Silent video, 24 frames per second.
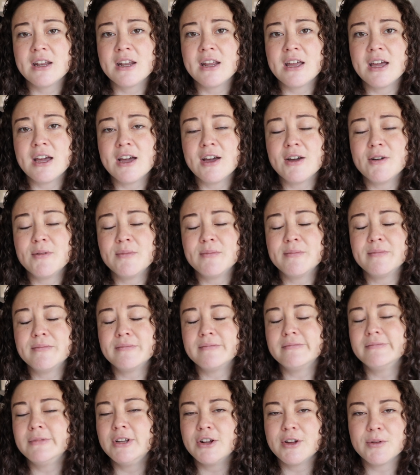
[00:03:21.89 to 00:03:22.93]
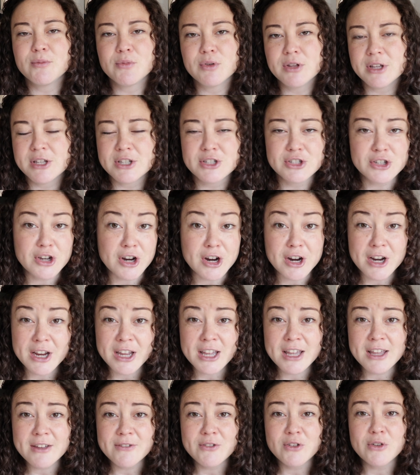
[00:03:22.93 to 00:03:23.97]
you know, I'm really
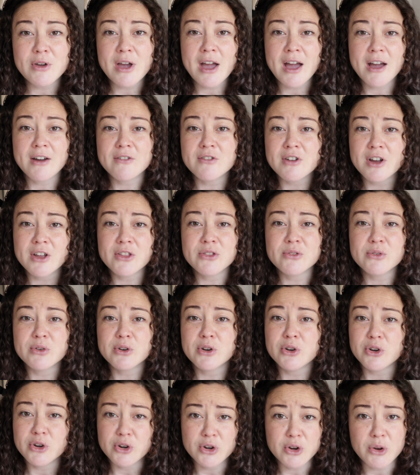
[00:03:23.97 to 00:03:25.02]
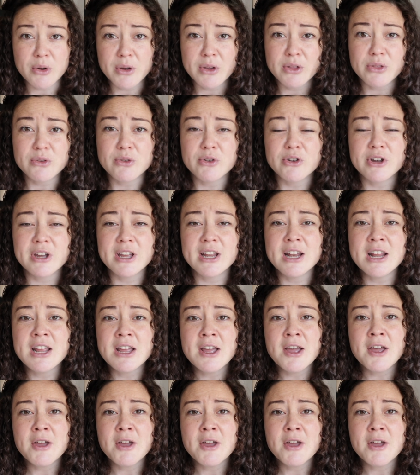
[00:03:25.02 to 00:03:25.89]
sorry if you have gone through it or you're going through it,